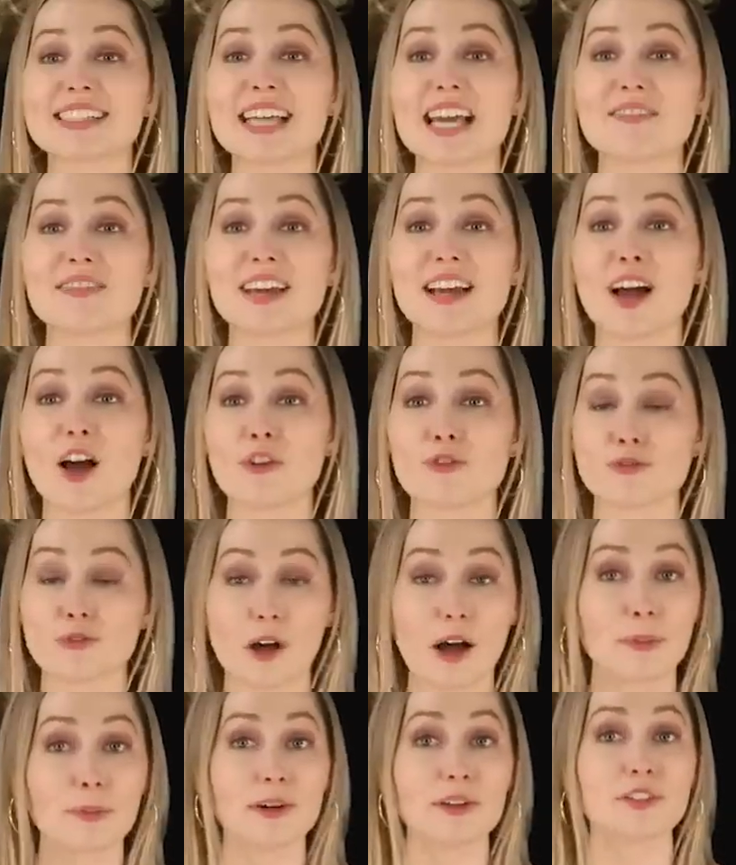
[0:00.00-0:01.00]
saving of
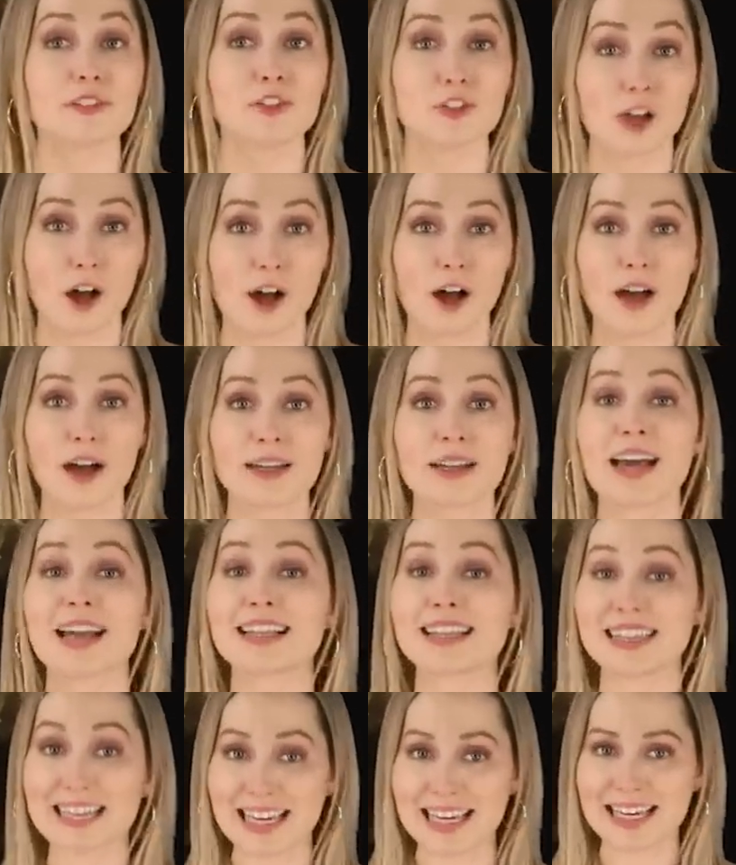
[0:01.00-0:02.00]
Robert Todd
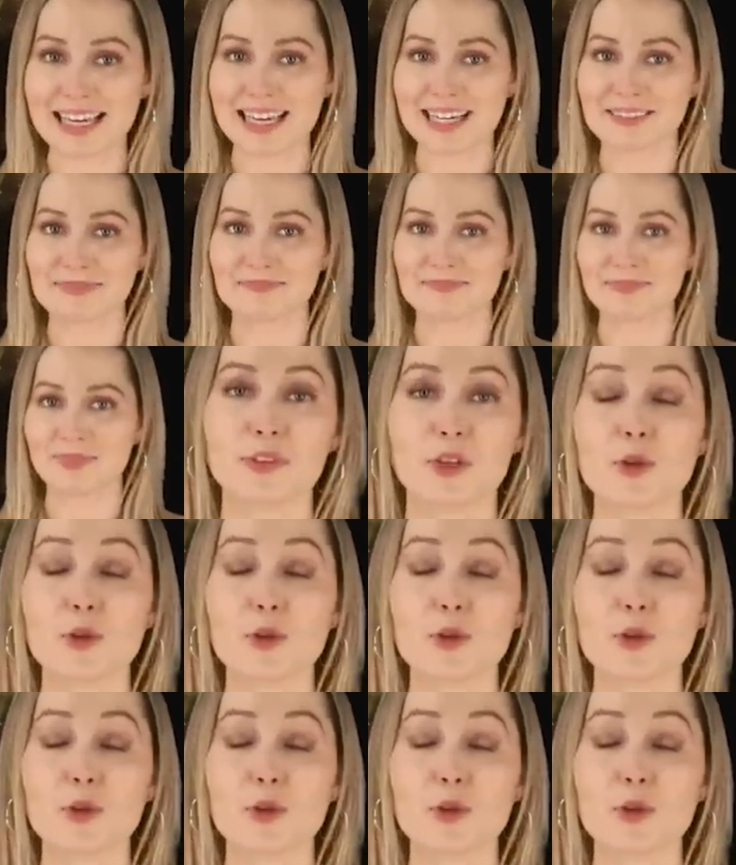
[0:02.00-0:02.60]
Lincoln.